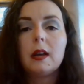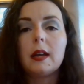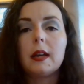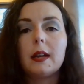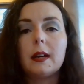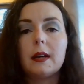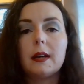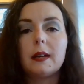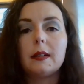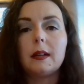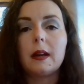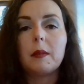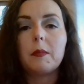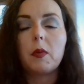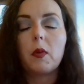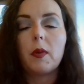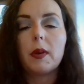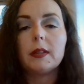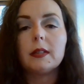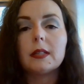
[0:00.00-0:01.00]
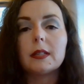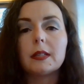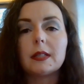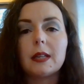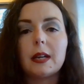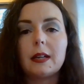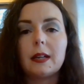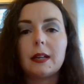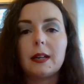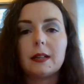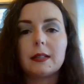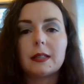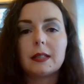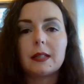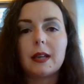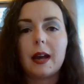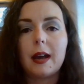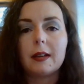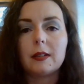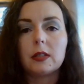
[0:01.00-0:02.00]
and I'm going to set it
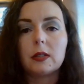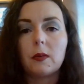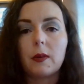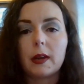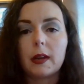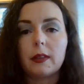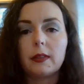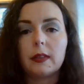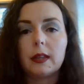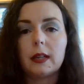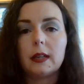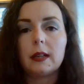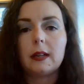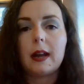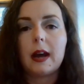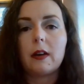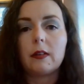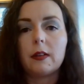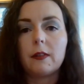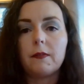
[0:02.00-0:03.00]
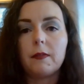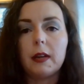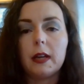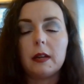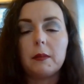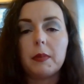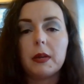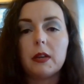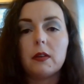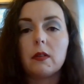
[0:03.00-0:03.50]
aside so I can thin it out if need be.